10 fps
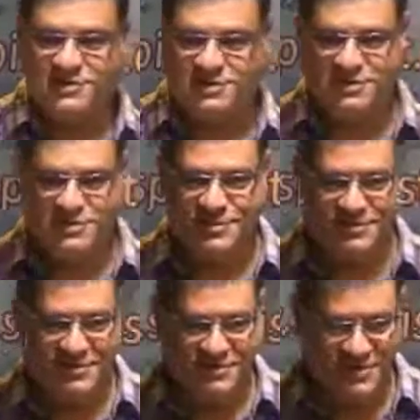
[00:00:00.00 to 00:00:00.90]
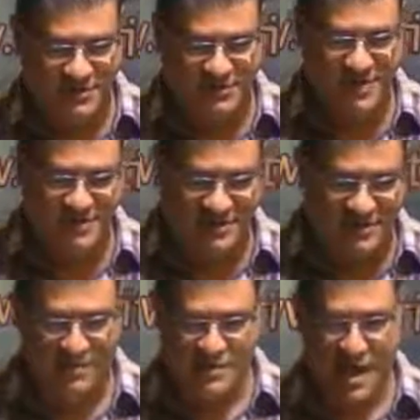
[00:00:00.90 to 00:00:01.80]
That's why Jesus
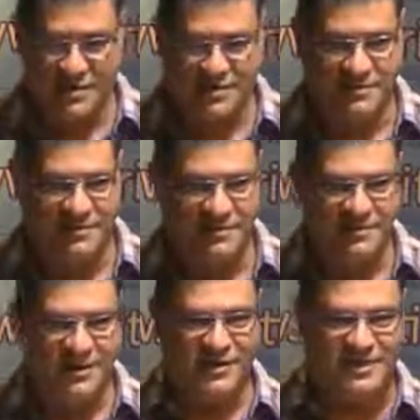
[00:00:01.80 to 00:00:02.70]
Christ is our model,